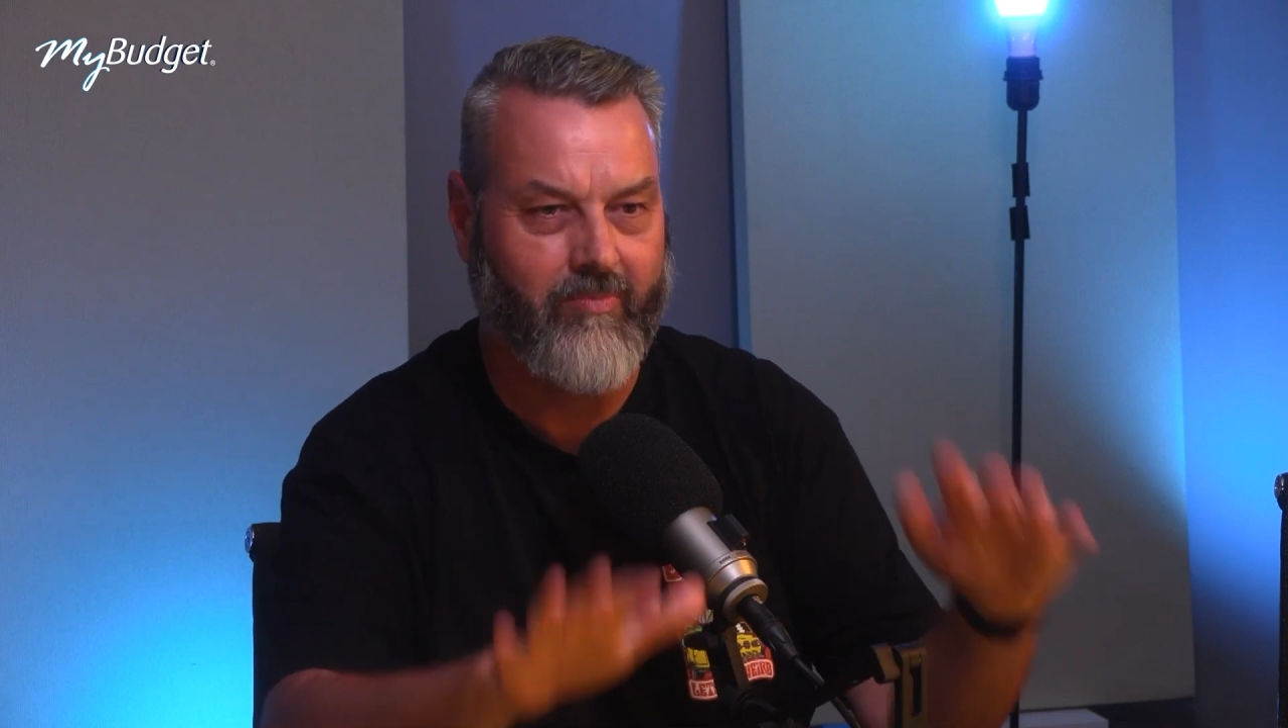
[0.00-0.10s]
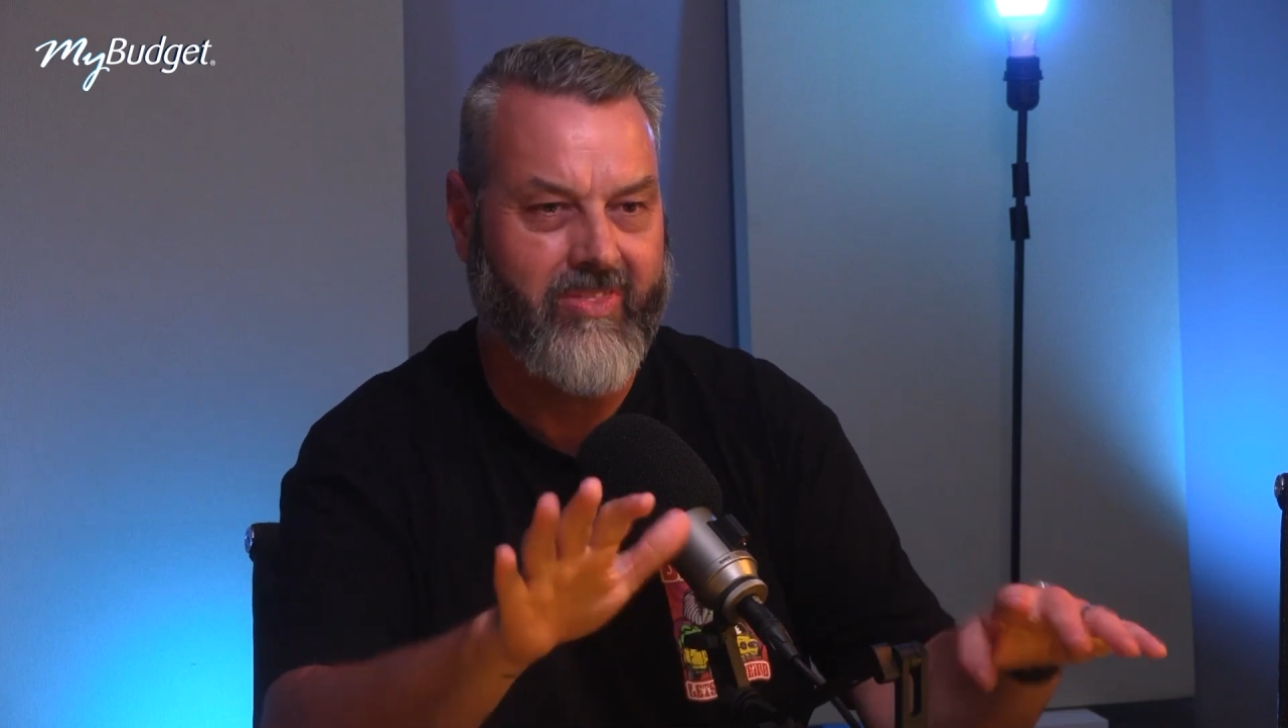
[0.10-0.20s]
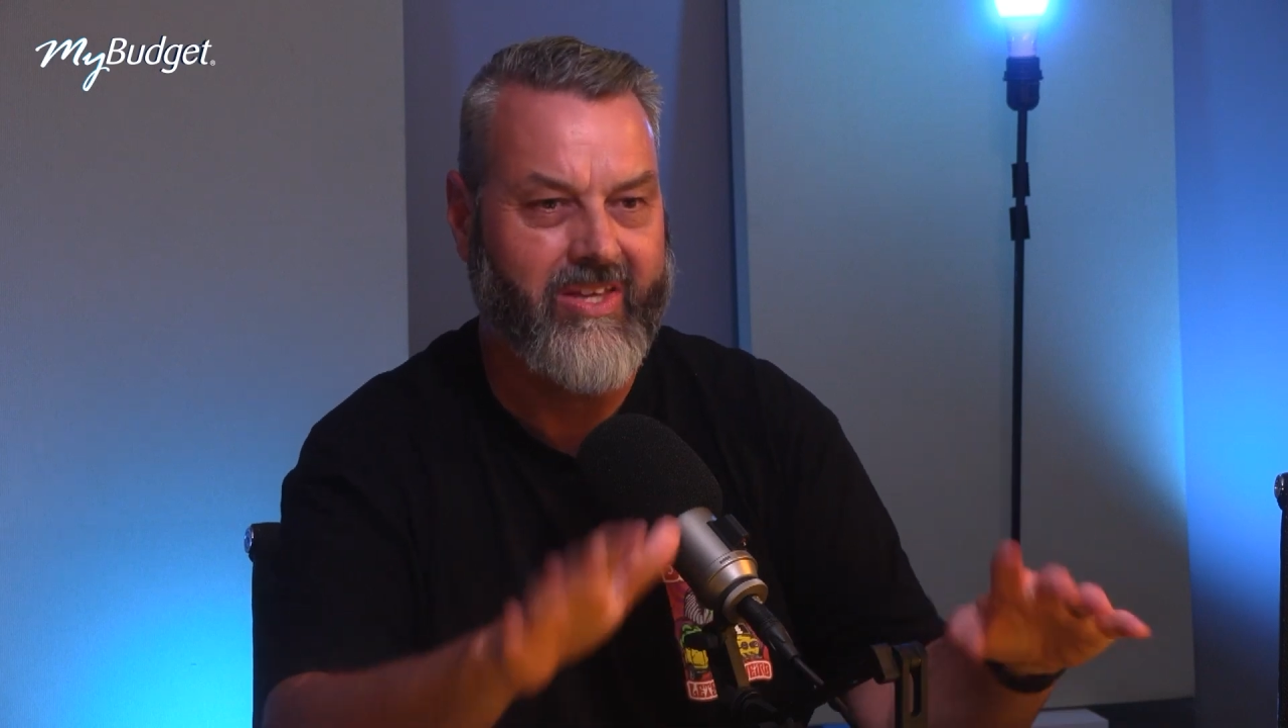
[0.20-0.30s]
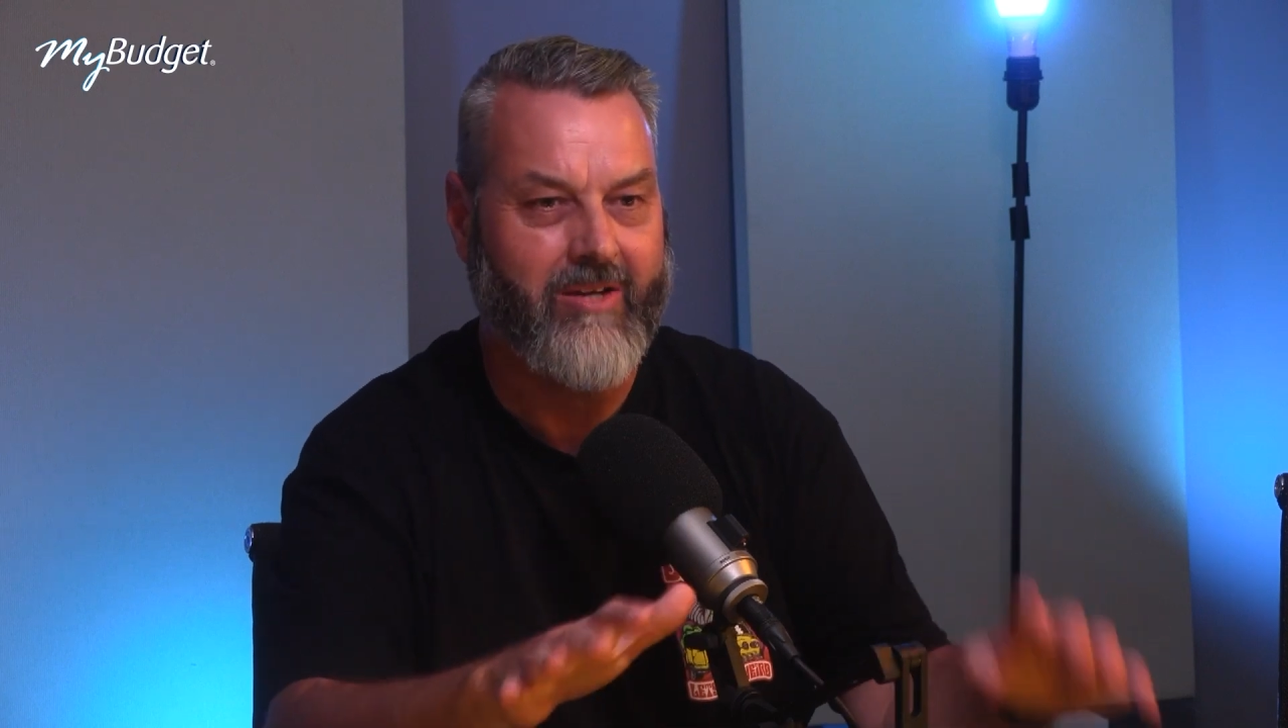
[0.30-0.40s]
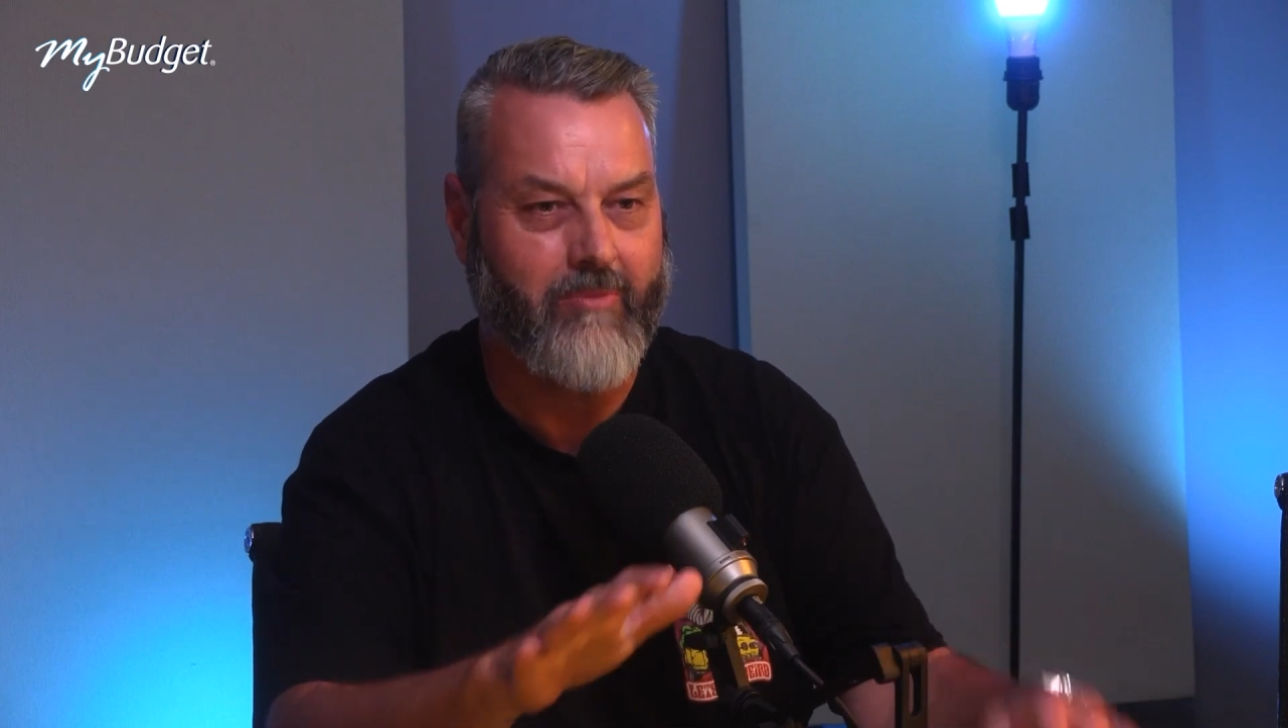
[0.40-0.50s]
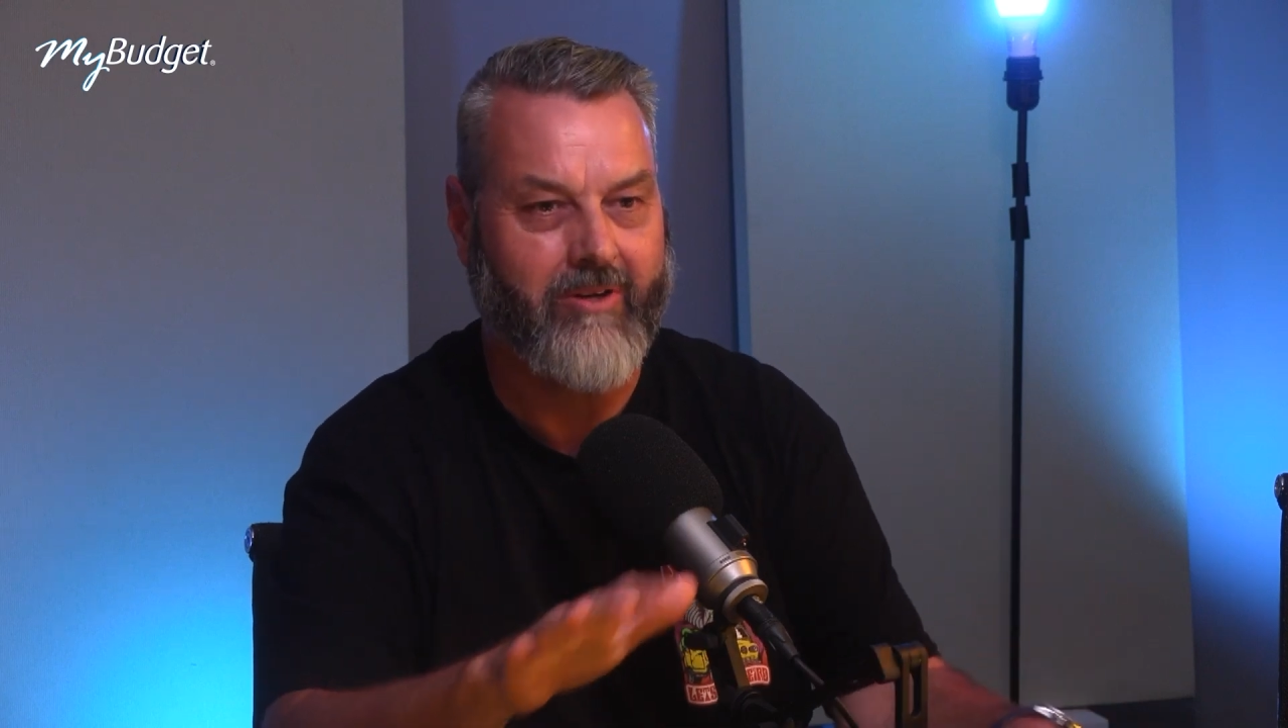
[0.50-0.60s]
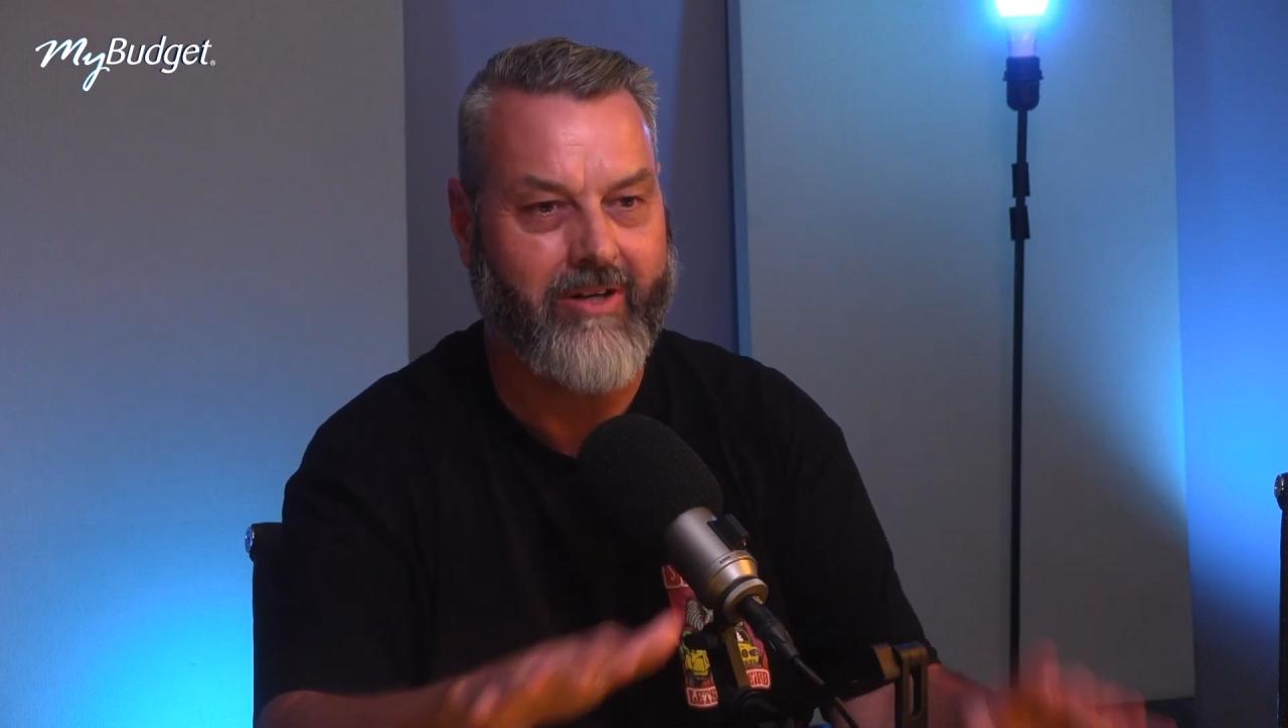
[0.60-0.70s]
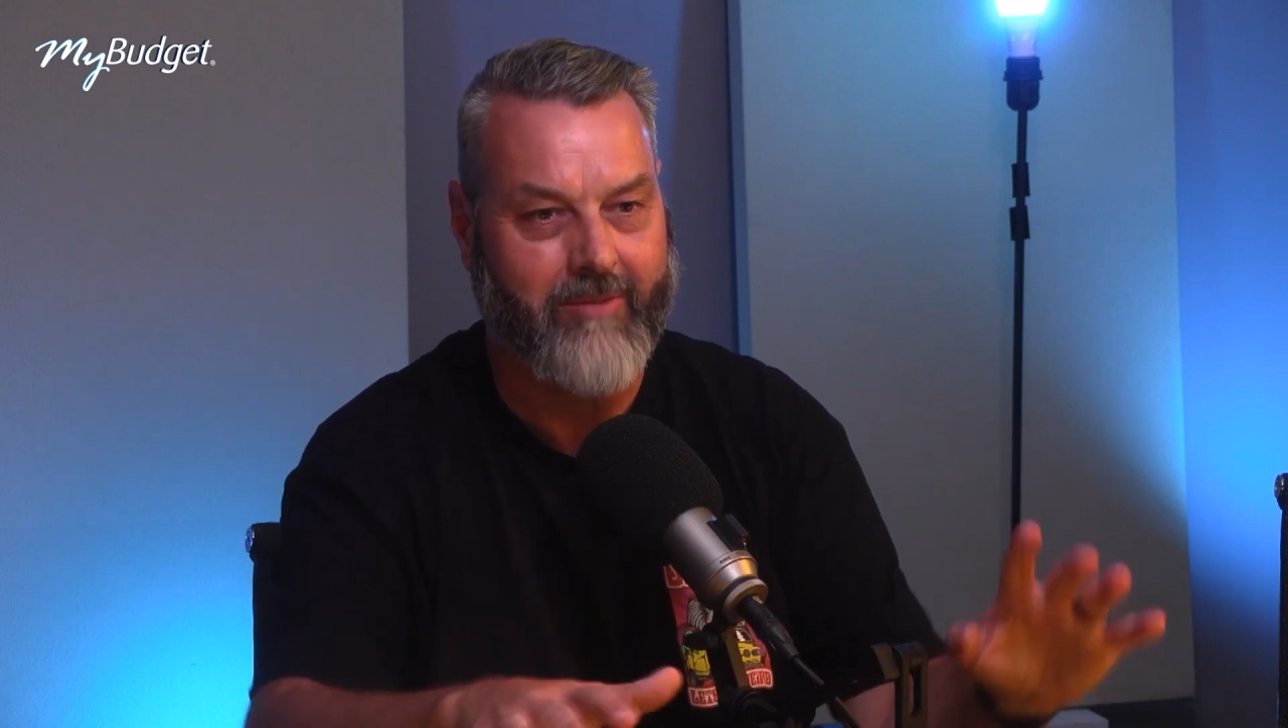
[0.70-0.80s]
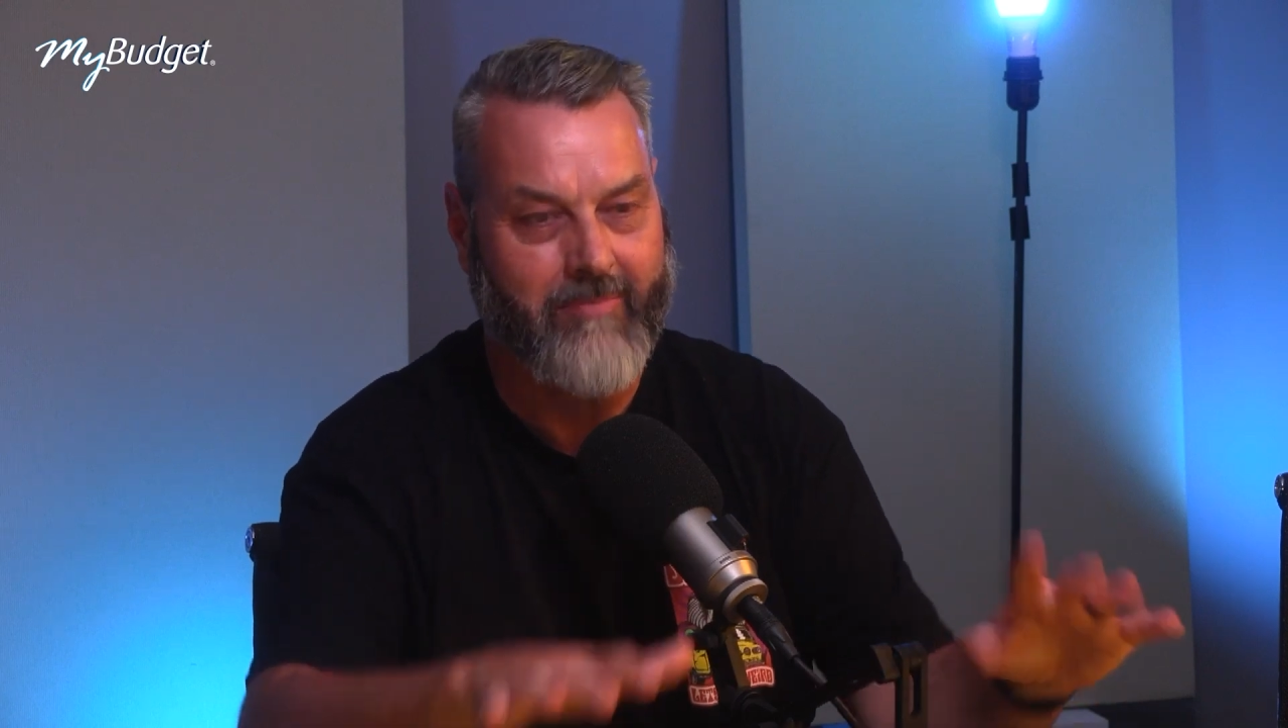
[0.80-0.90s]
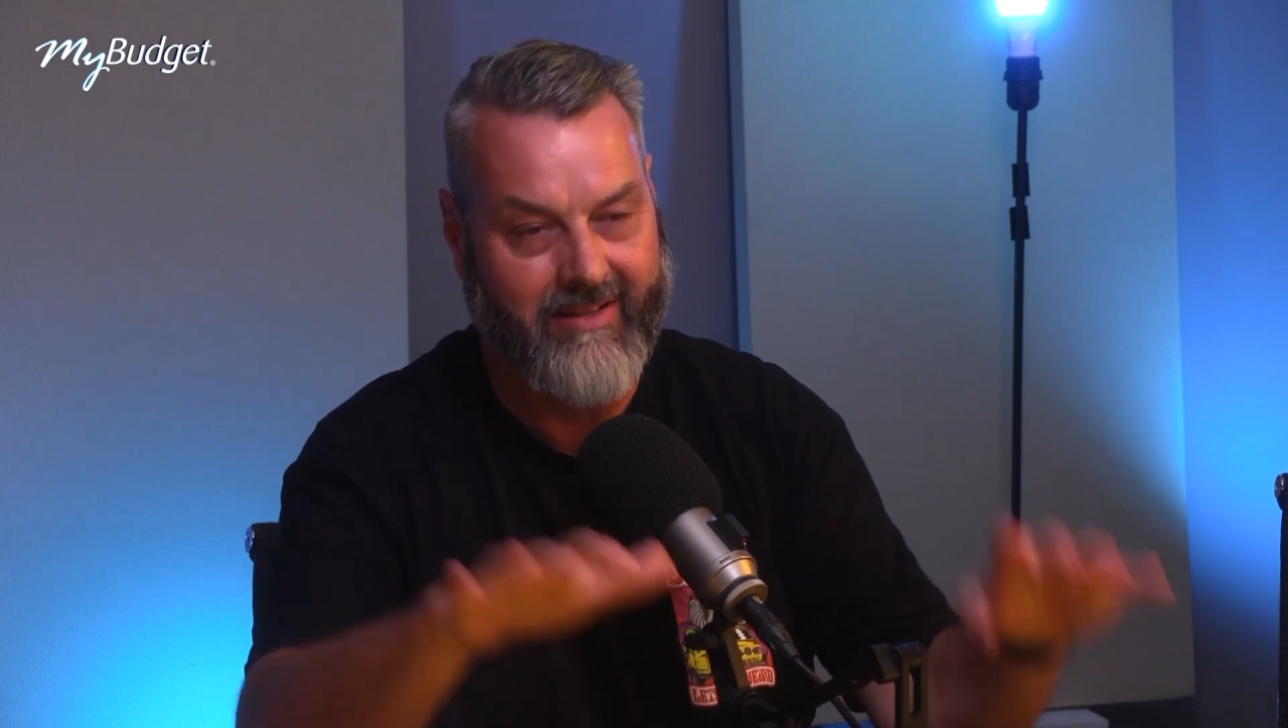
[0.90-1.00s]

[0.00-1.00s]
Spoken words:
thing where I can